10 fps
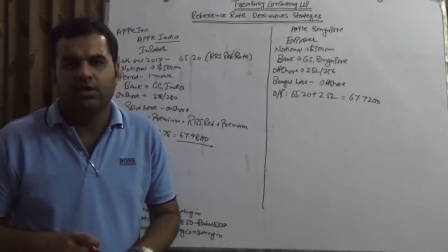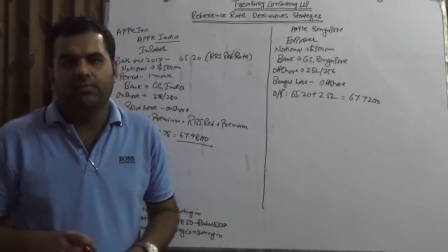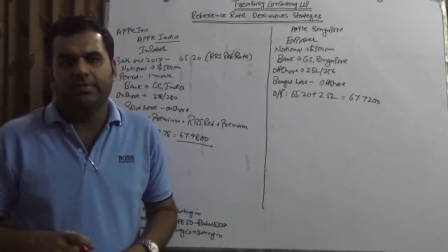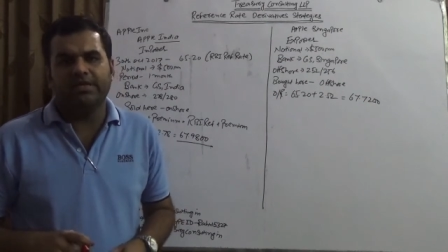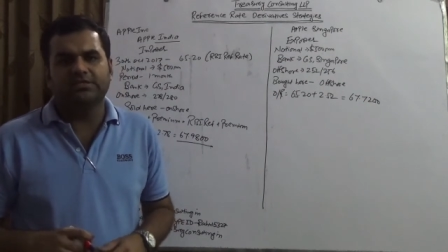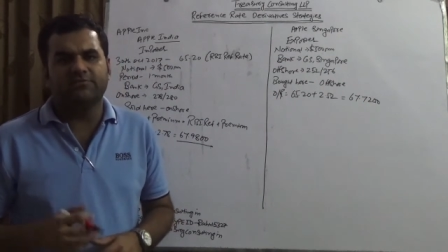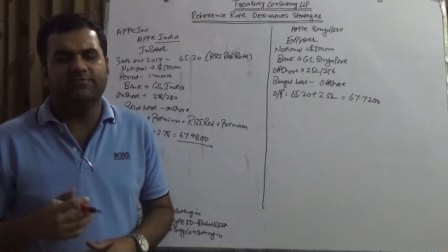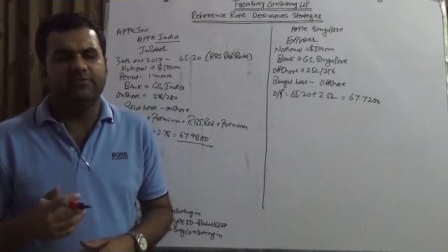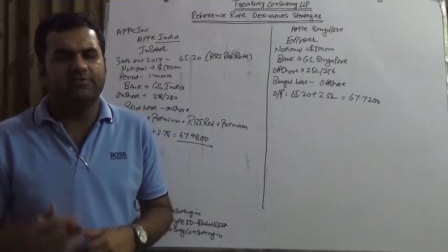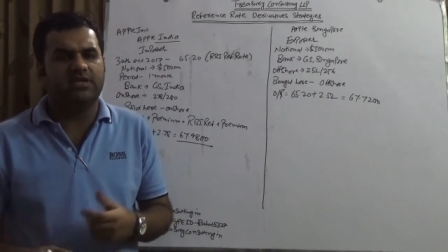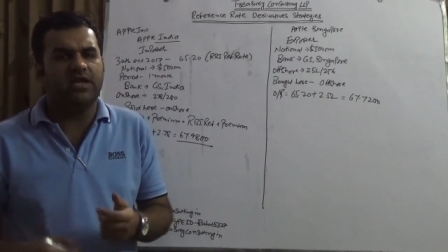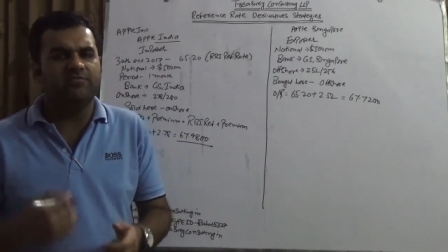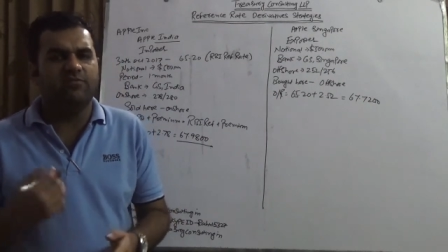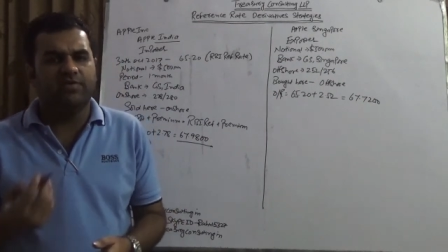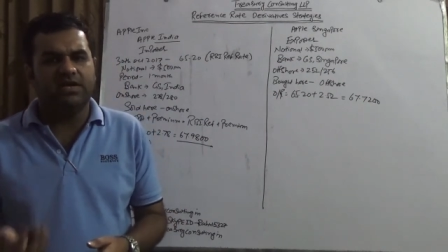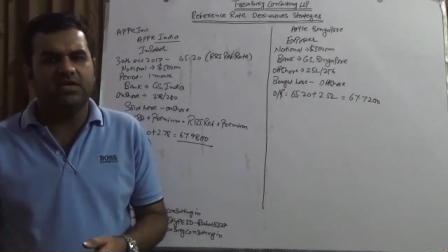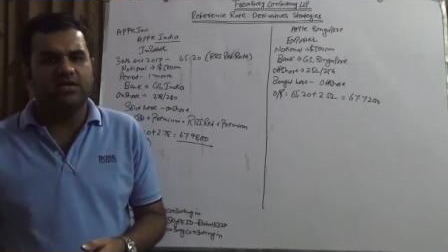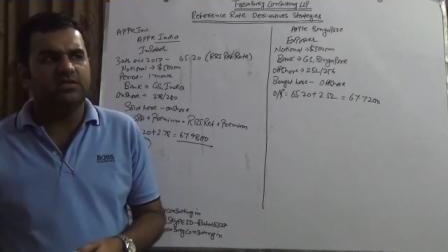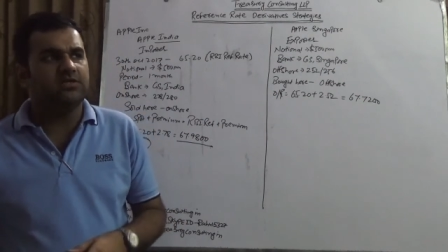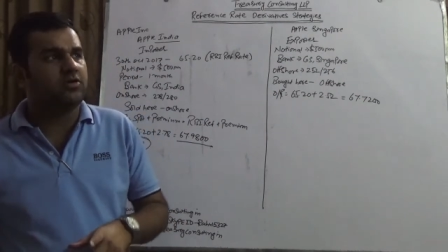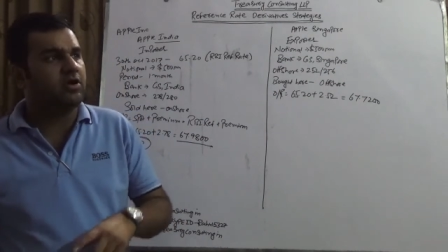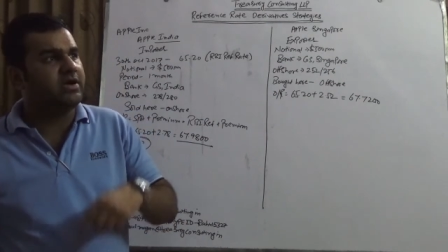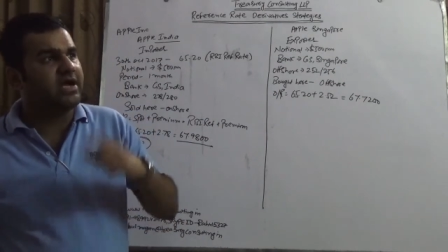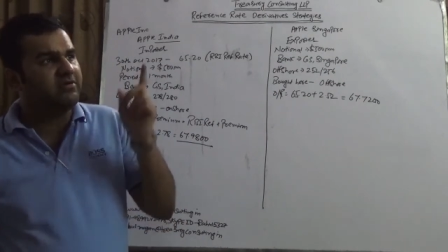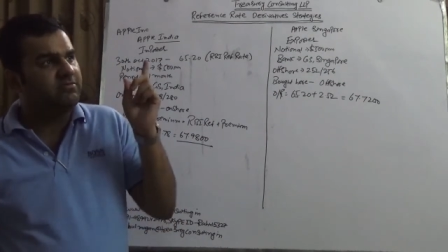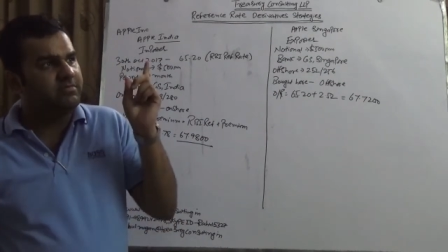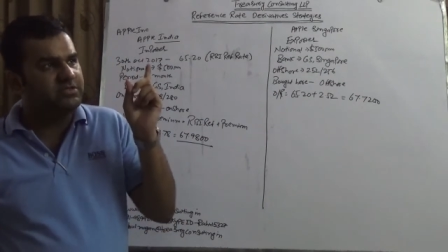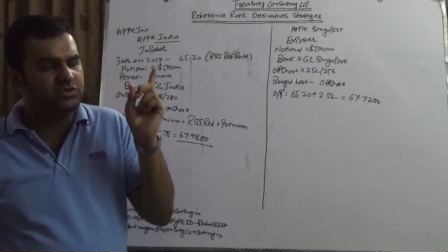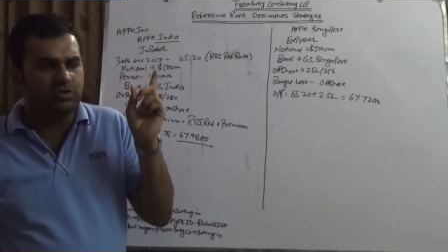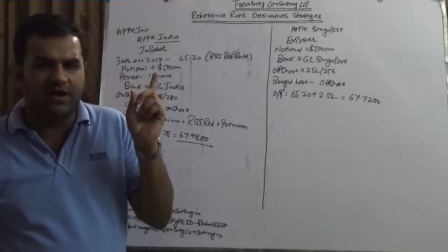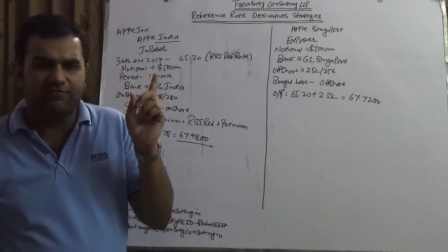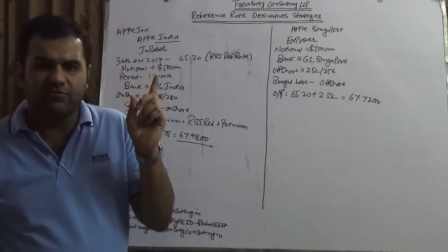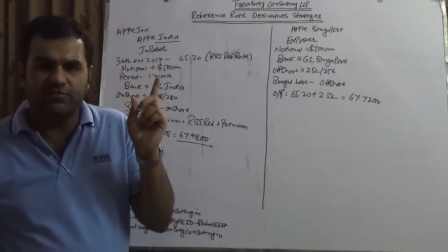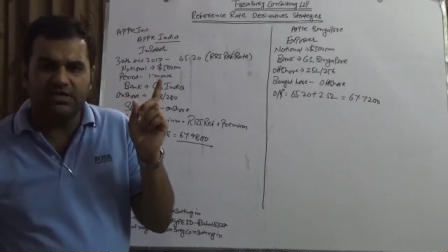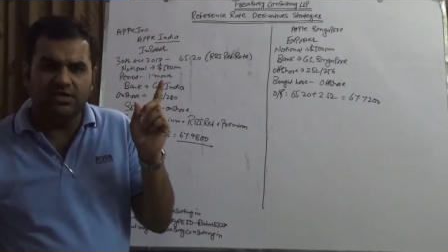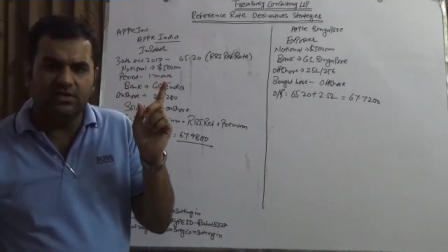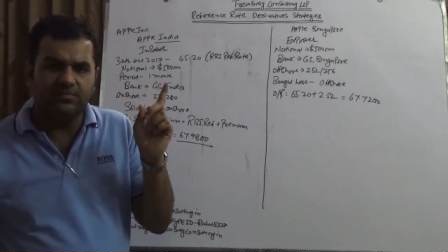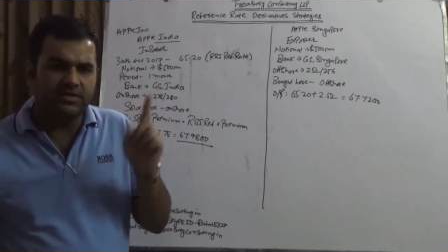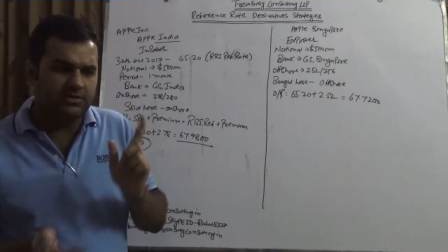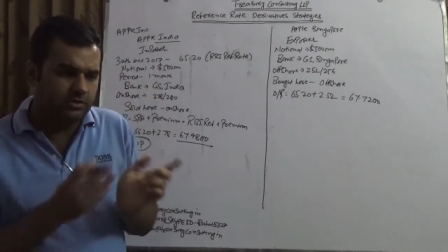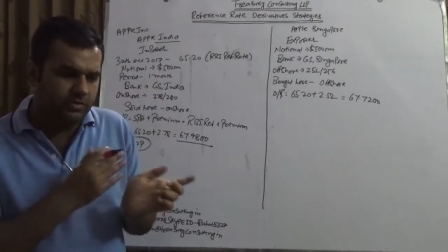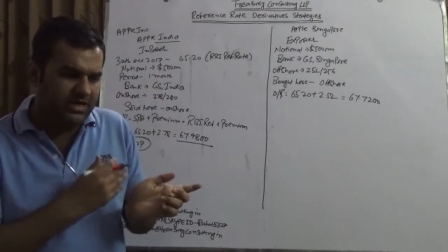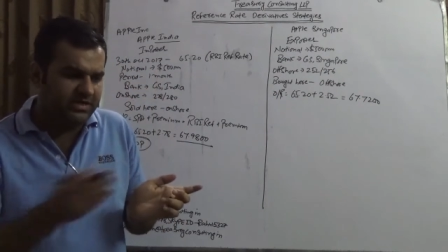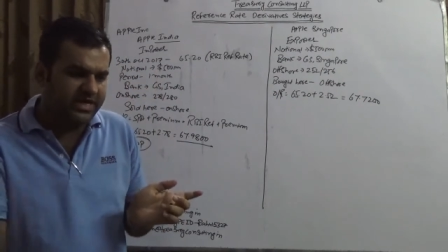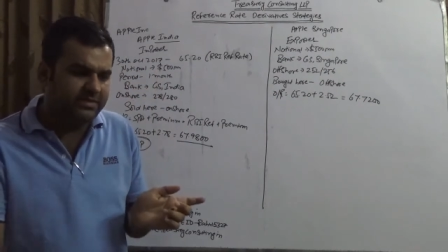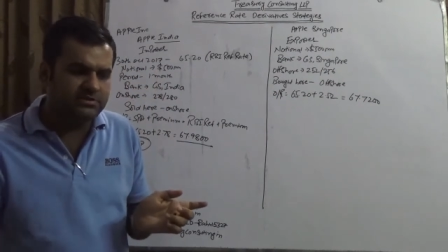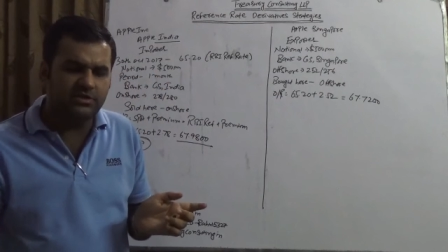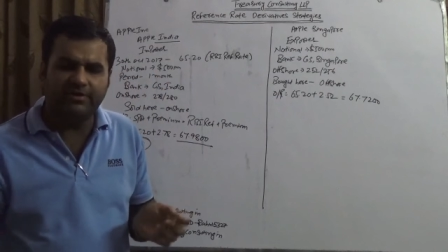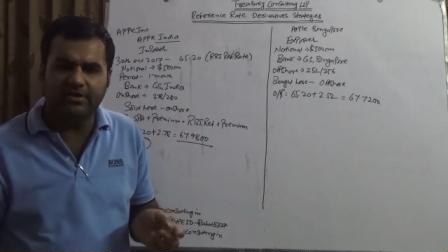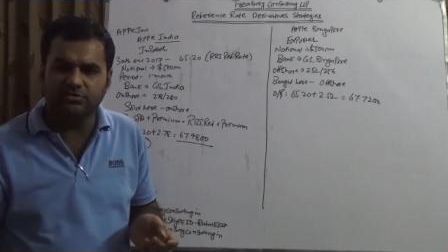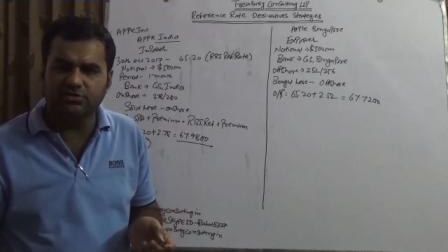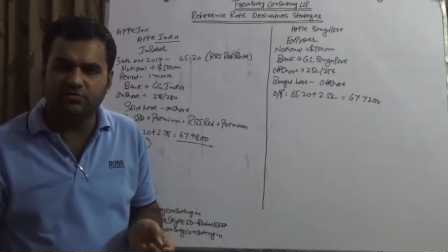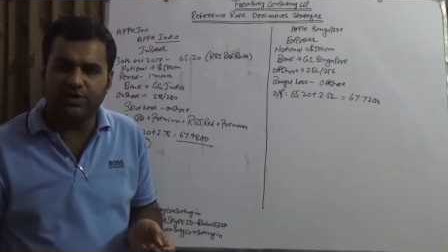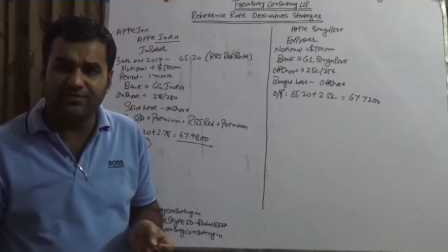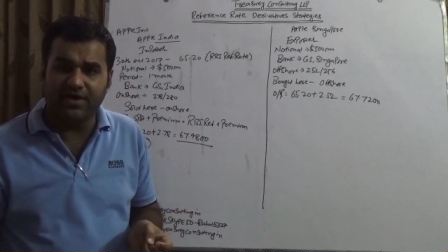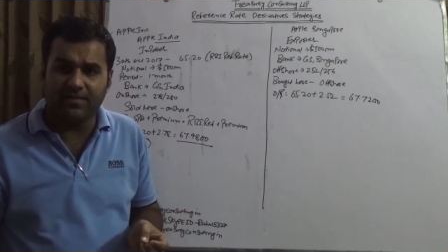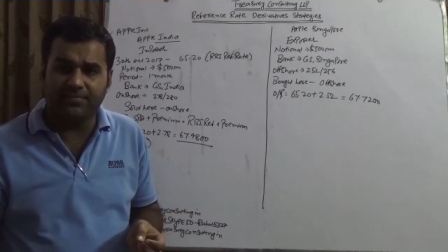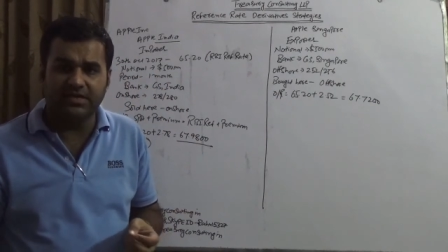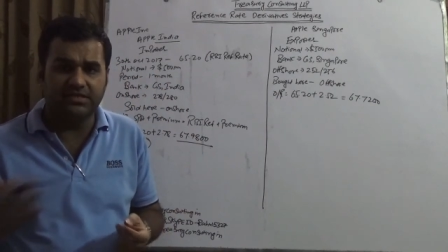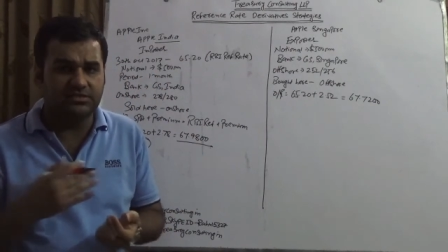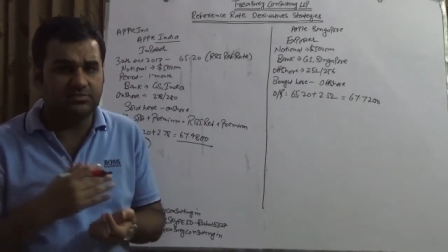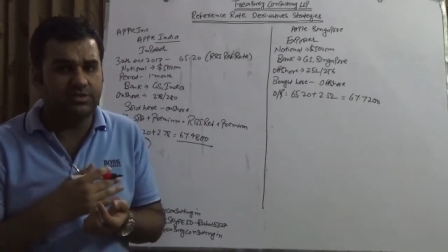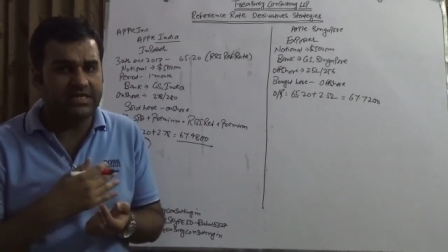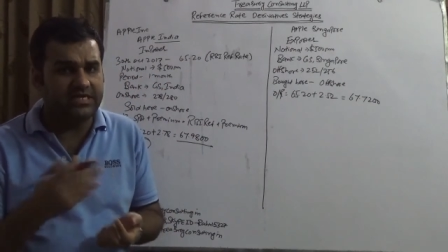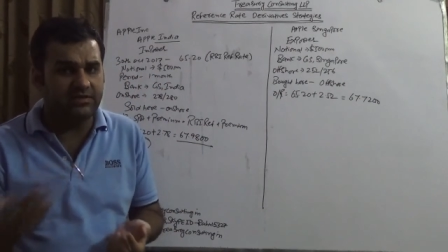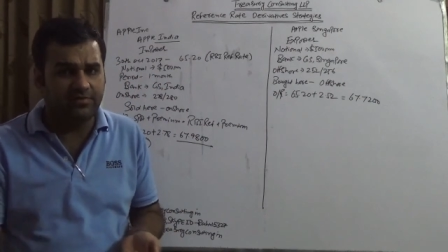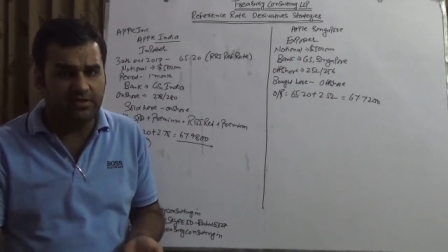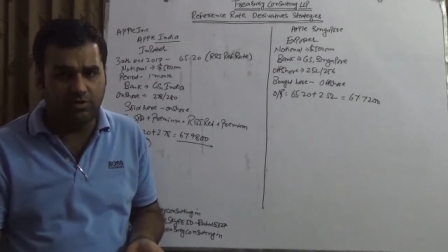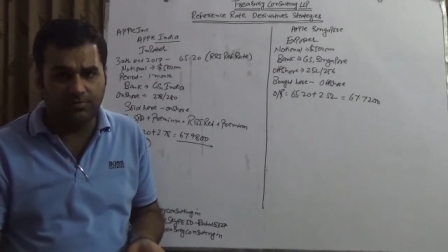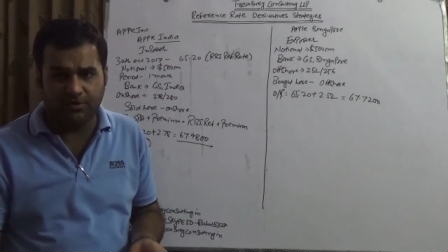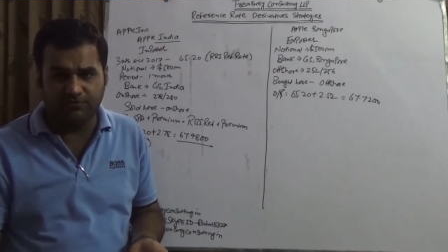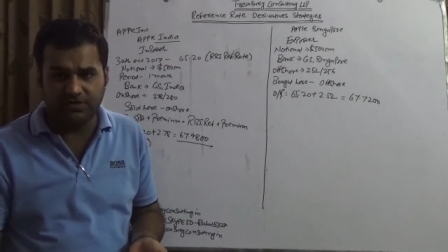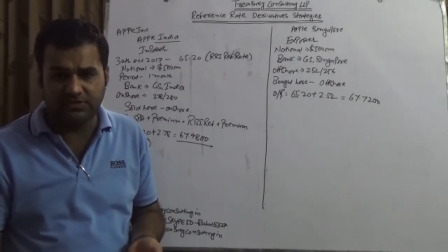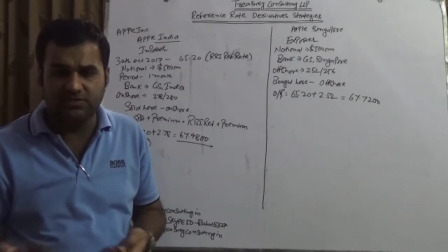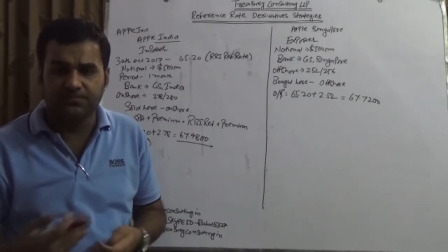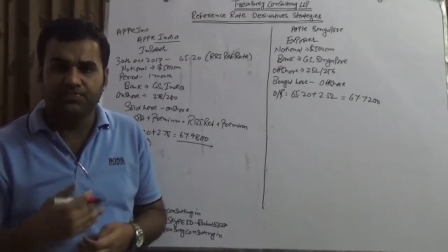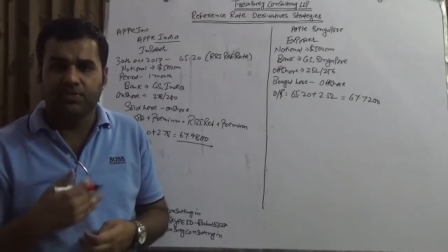because if you take for one year then the contract will mature after one year but 12 times revaluation would have happened and this would eat away your profits